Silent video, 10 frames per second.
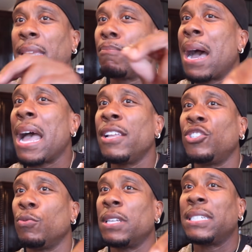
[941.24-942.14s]

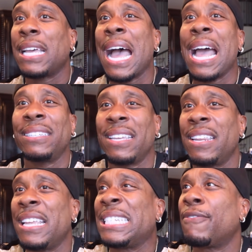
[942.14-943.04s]
Mind you, this guy's
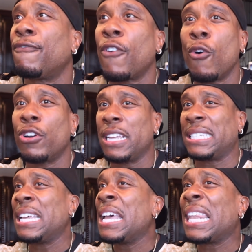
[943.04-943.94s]
in his
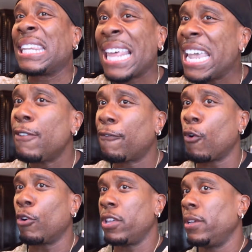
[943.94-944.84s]
40s, late
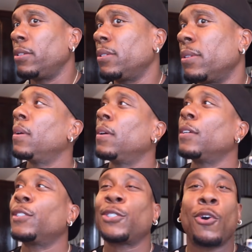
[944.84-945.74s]
40s.
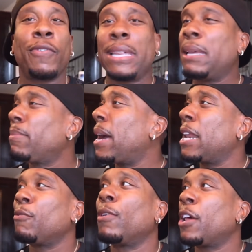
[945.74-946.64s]
So if
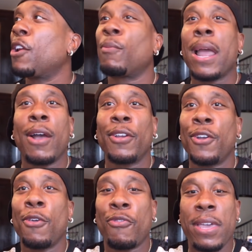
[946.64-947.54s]
anybody running around
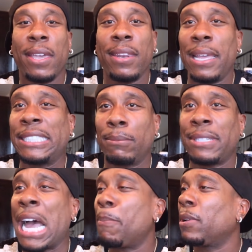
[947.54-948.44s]
here thinking he's some
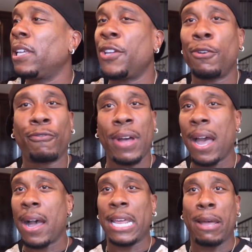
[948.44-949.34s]
type of leader,
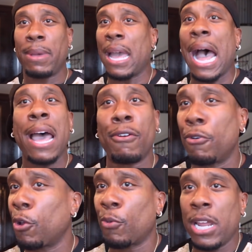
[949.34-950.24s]
fine. I mean, I
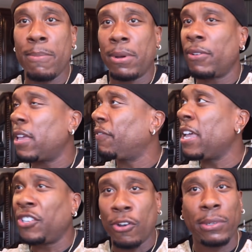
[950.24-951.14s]
don't agree, but if
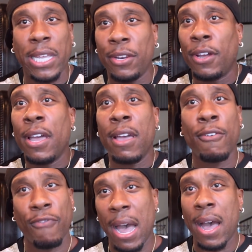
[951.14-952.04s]
he's your leader,
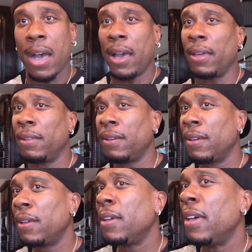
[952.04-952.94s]
fine.
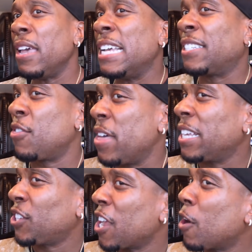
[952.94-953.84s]
Is
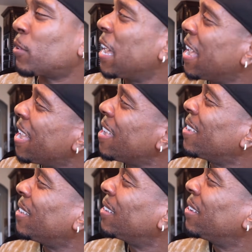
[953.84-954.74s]
this your
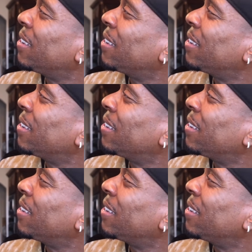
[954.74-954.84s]
king?